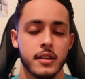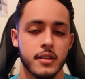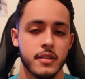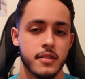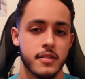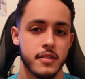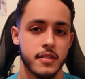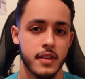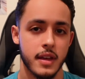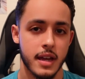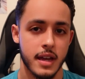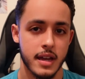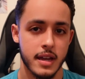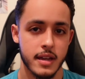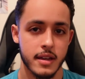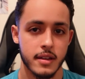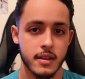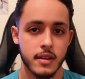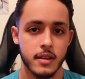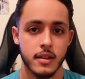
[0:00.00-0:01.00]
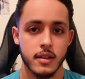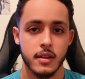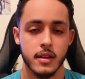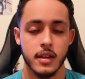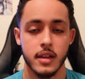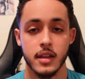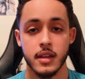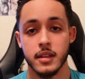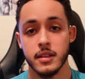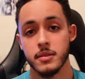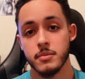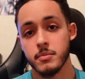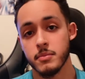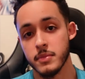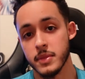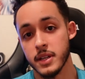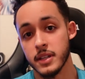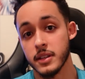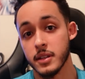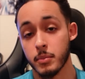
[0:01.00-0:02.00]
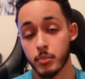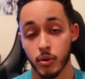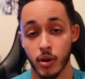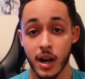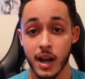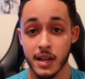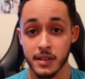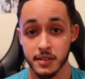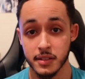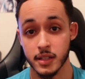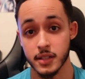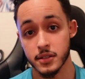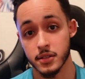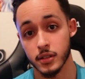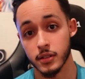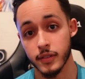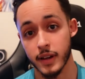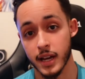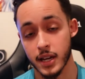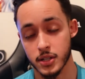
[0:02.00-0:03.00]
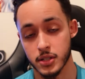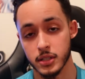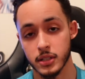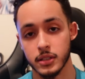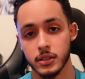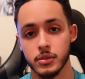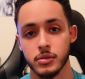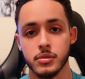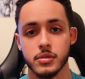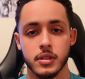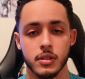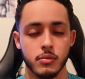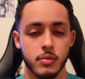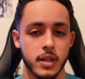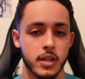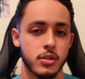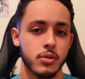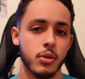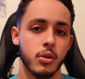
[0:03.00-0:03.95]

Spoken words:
that in the process of actually losing weight,